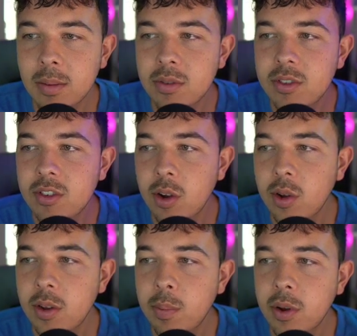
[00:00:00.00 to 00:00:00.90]

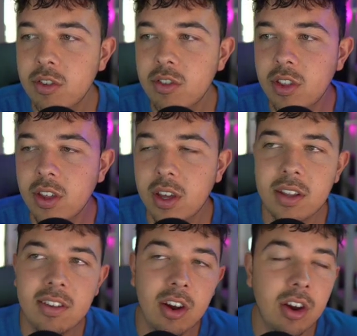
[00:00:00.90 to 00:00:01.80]
struggling to push the
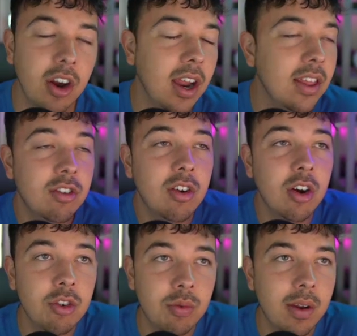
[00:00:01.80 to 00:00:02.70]
interior, and the
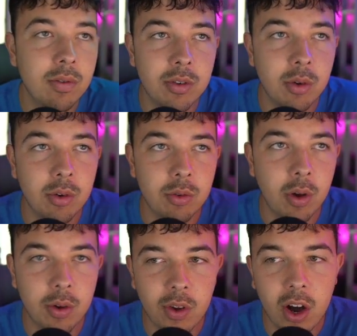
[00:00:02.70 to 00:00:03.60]
Chargers ran for
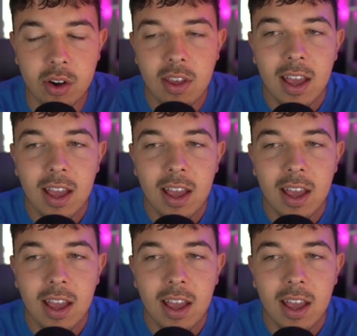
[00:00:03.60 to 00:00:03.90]
212 yards.